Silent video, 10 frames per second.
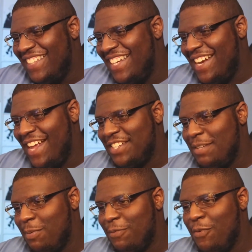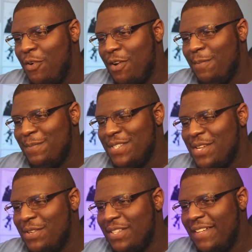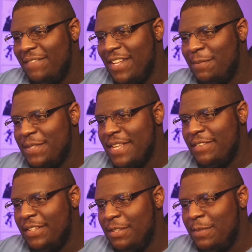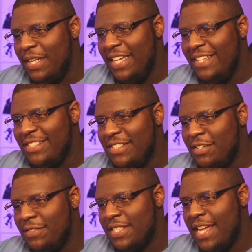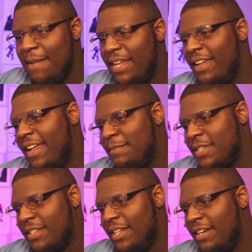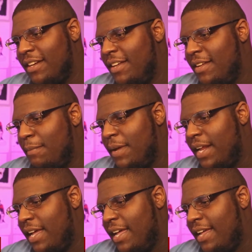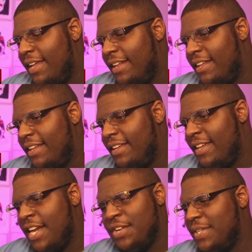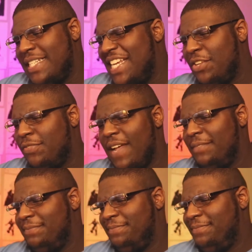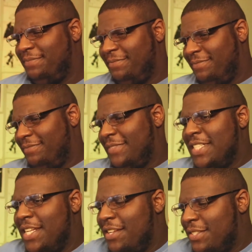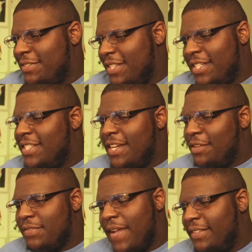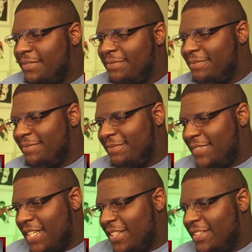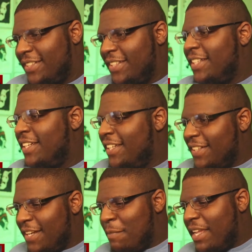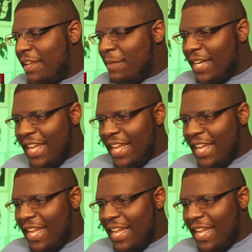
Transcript: and actually perform, so developers have a little bit easier of a time making games on there. But uh, yeah, no, Nintendo's fine. Nintendo's Nintendo's fine. They're they're making money